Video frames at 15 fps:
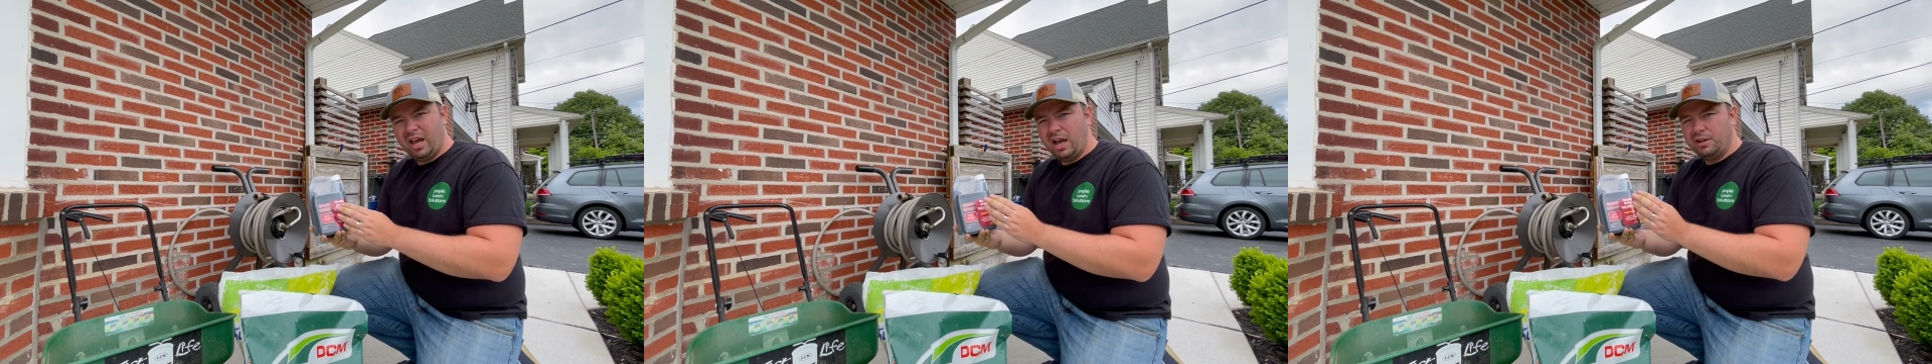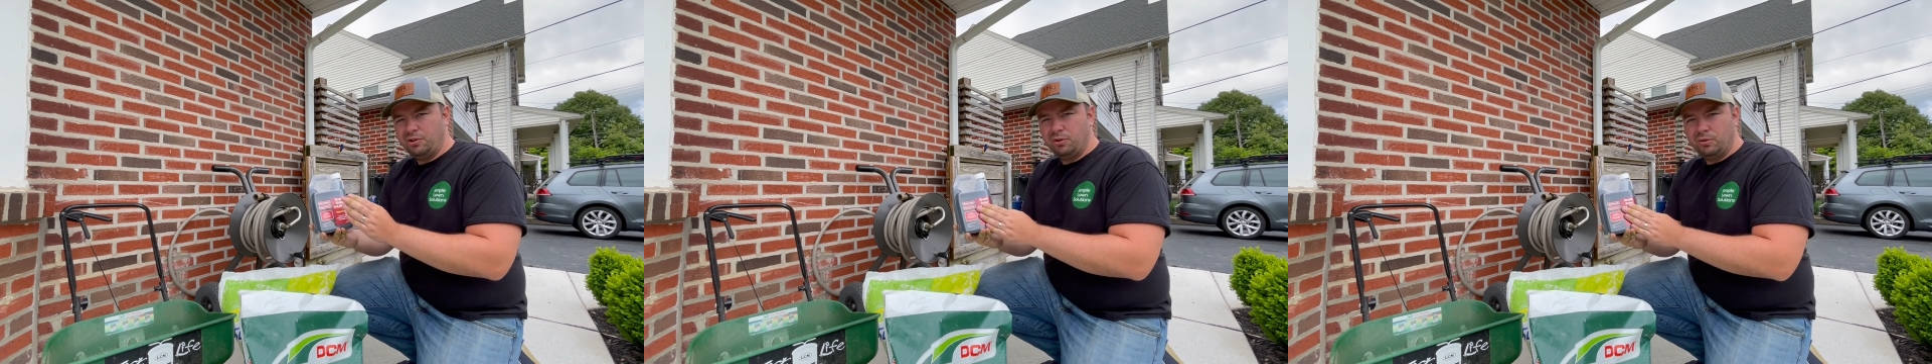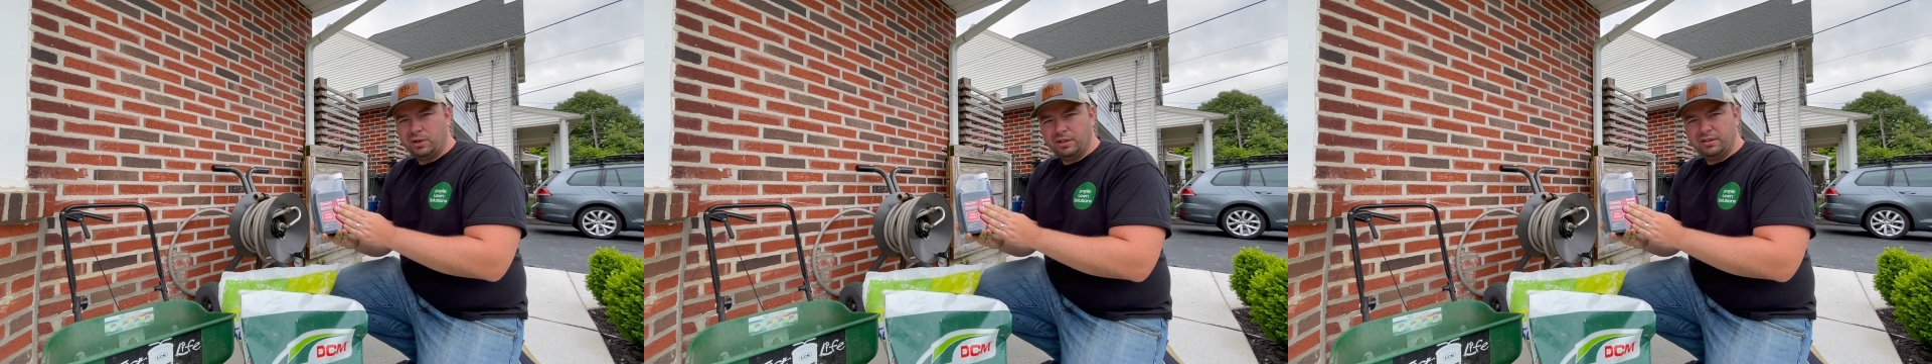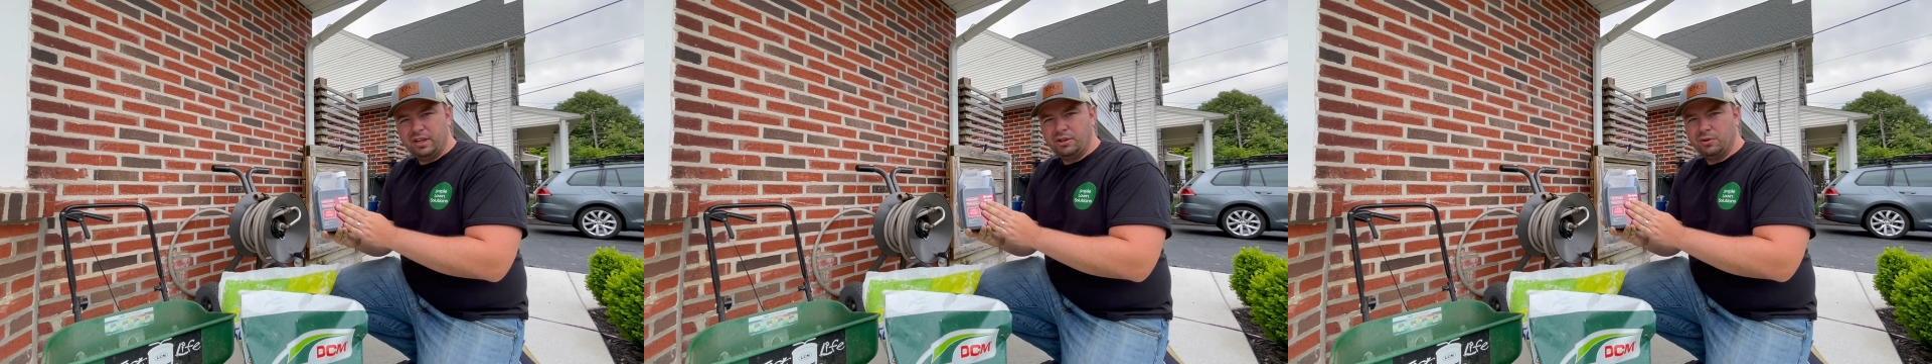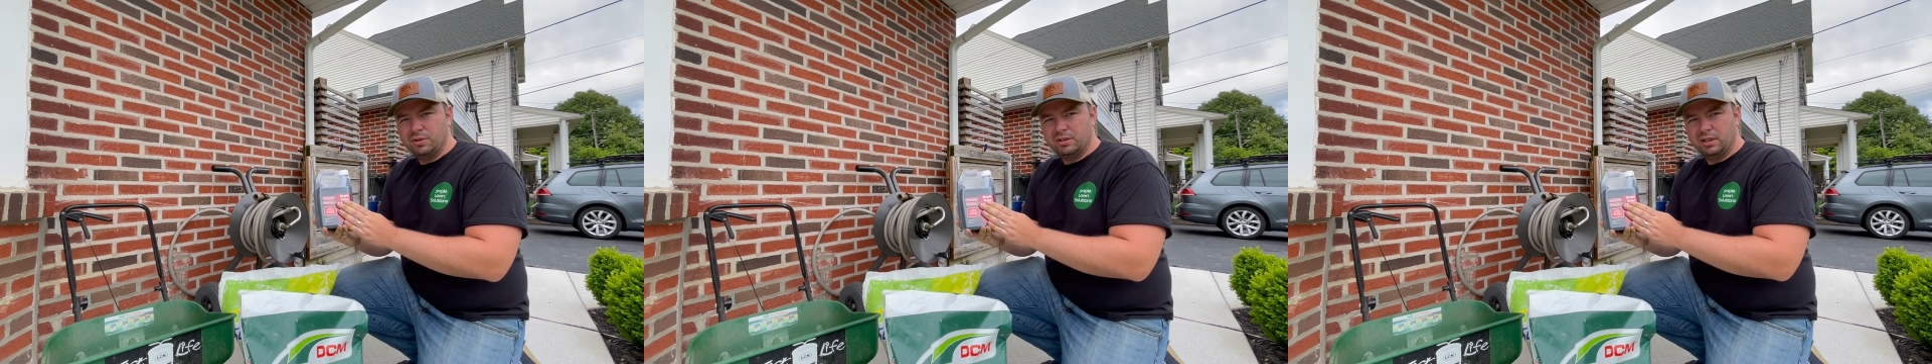I do
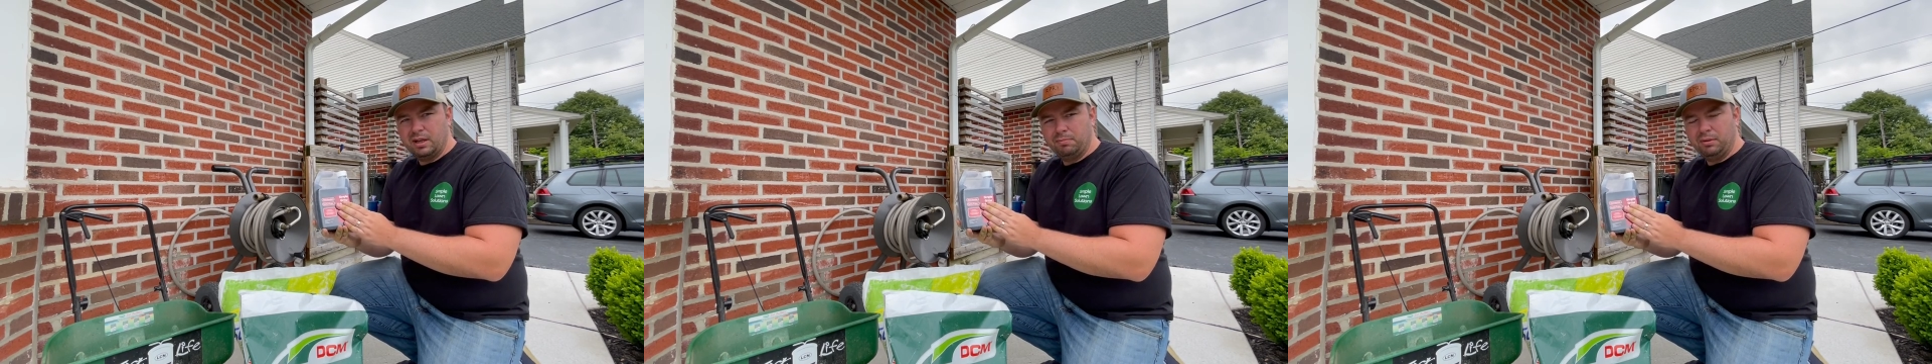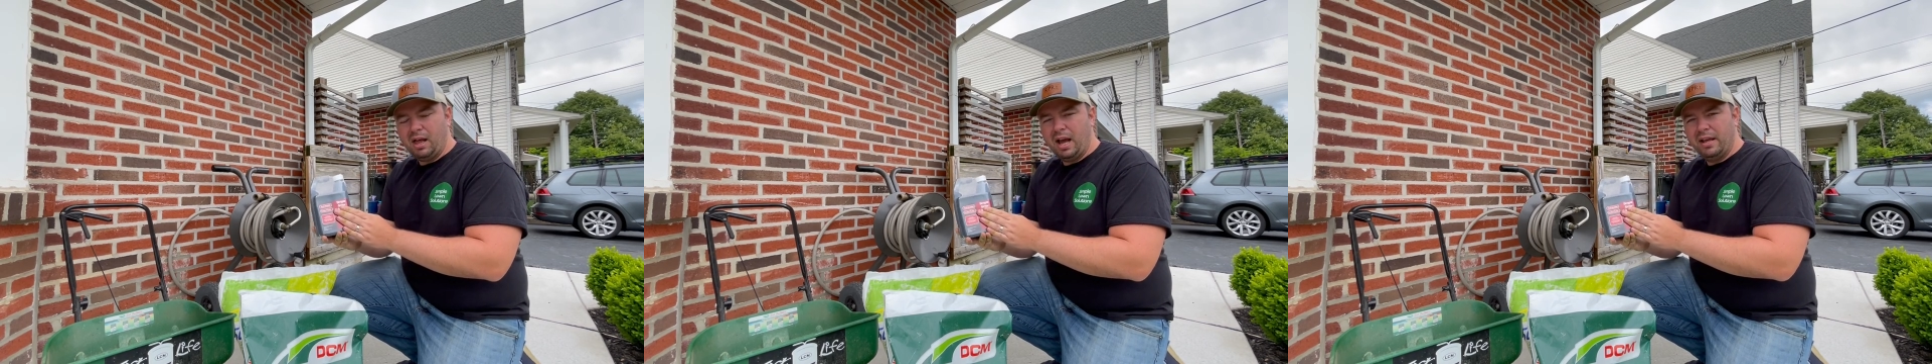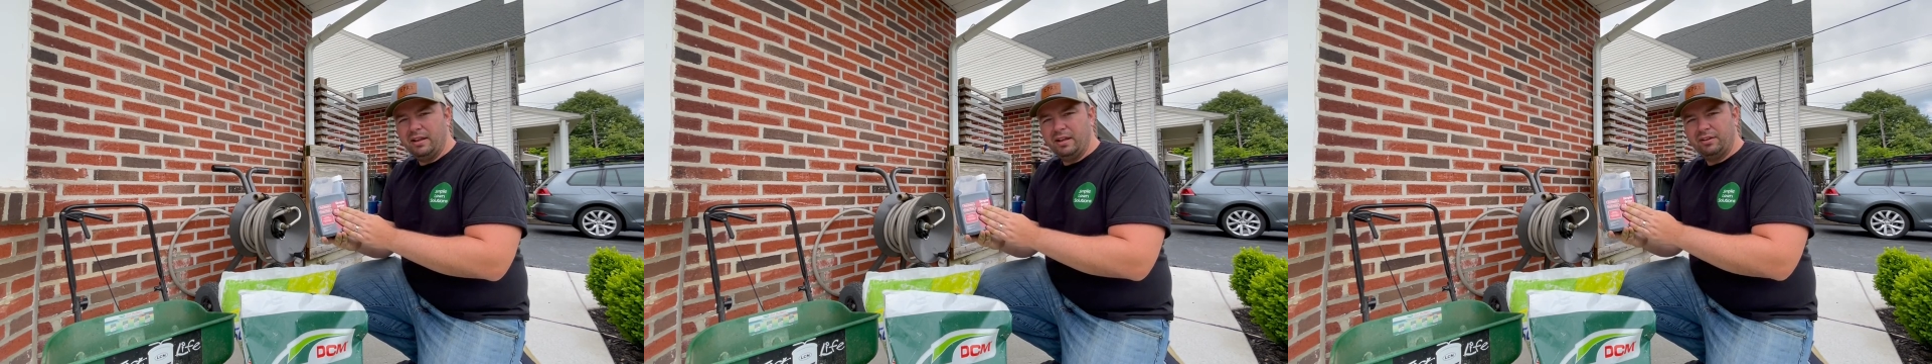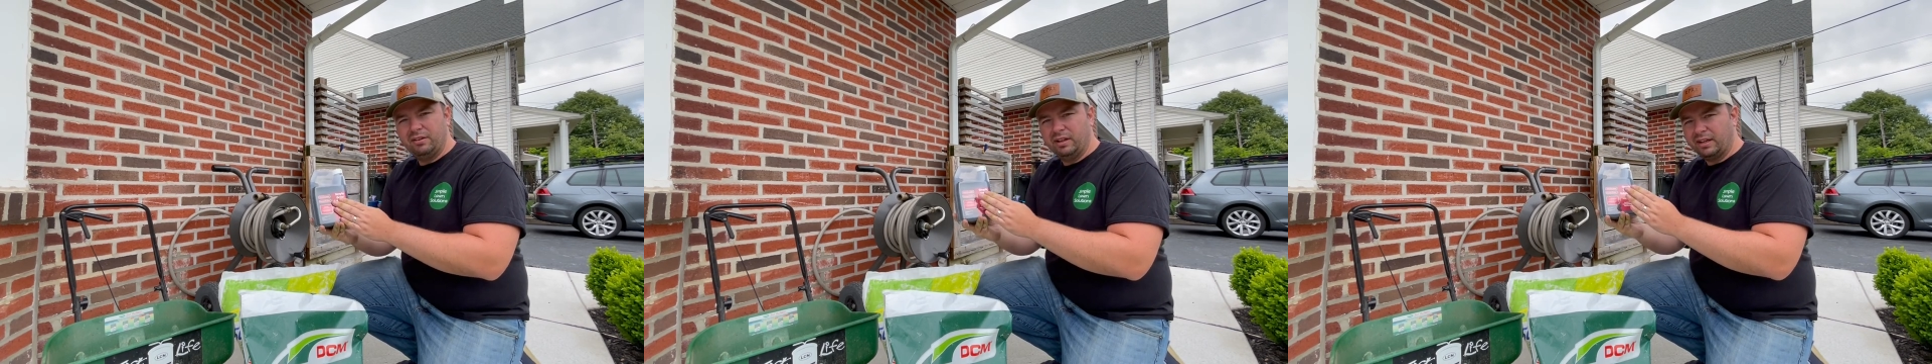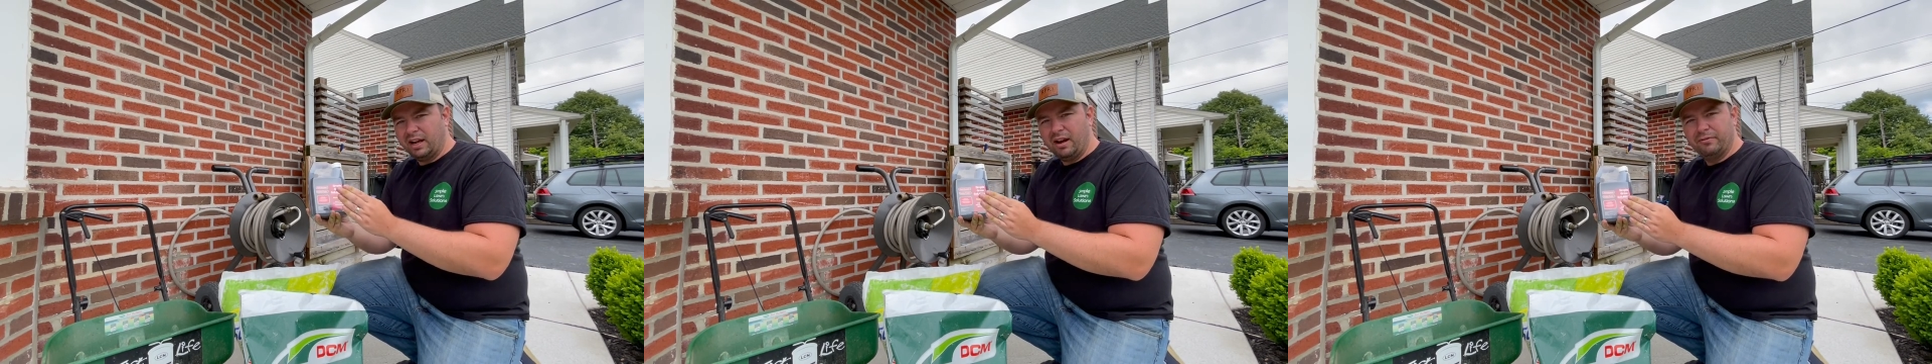continuously apply this
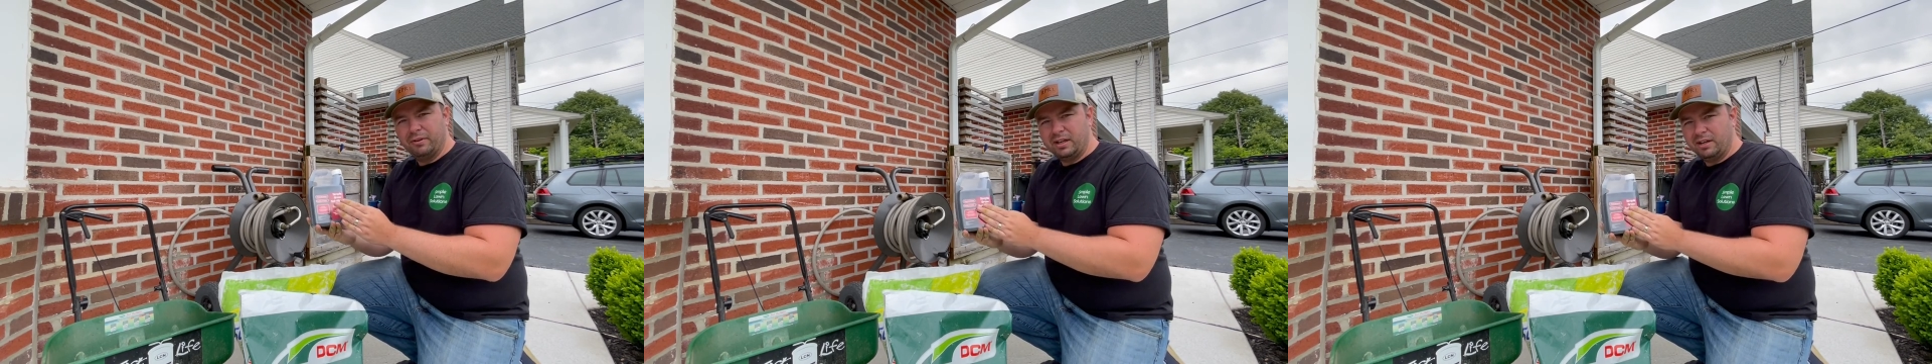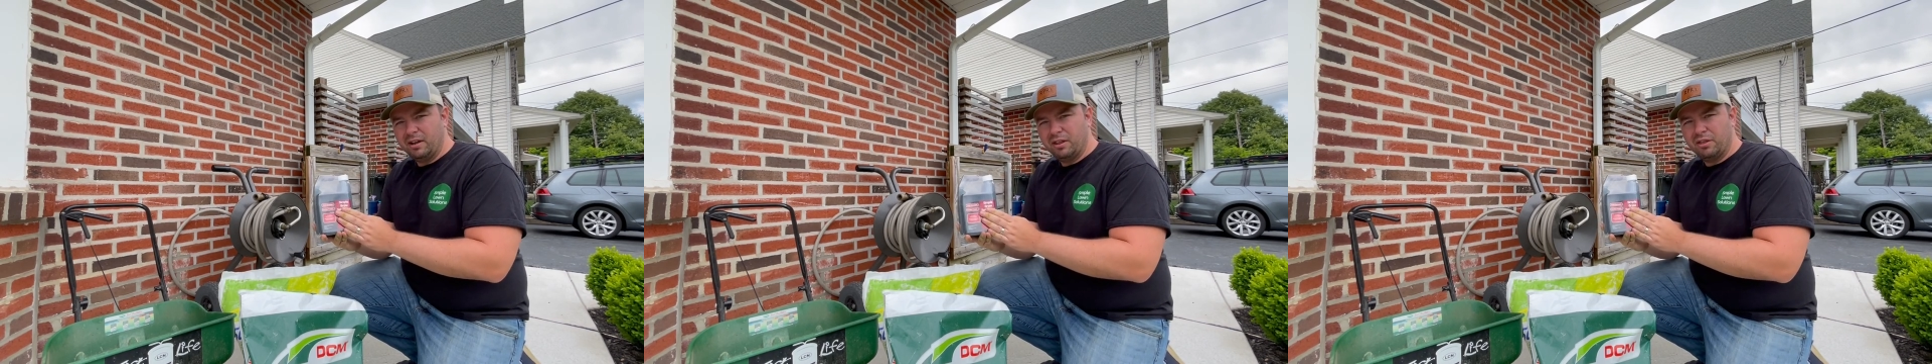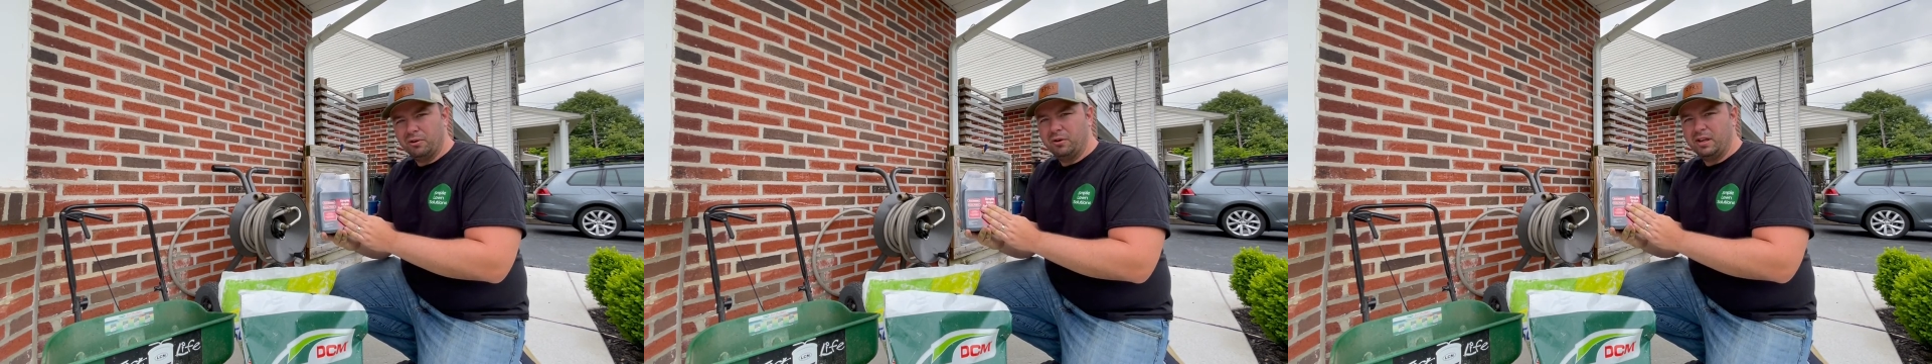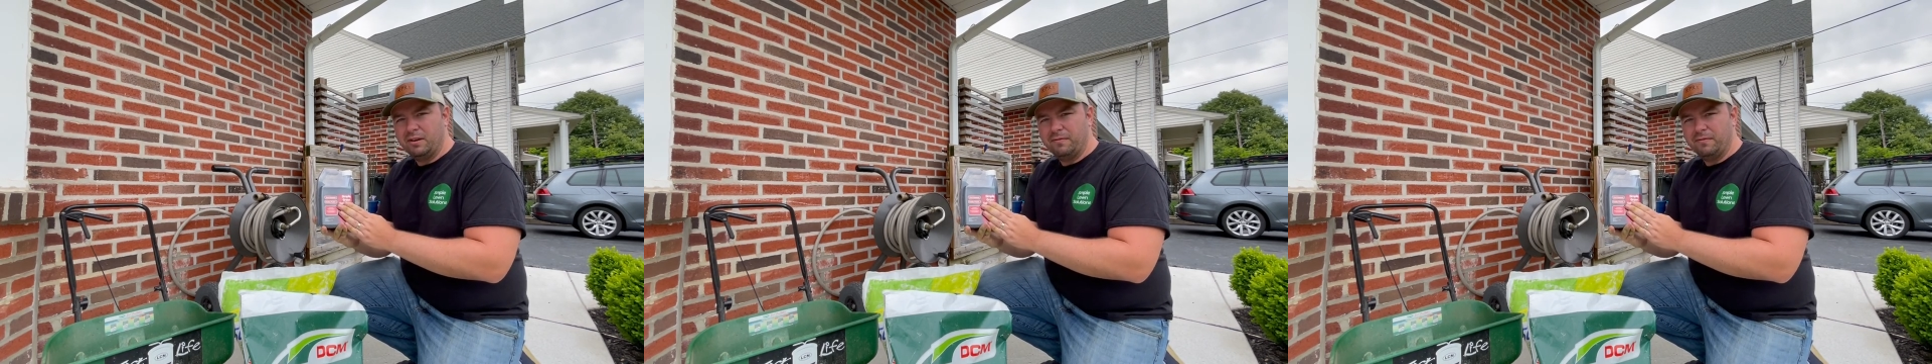like every thirty,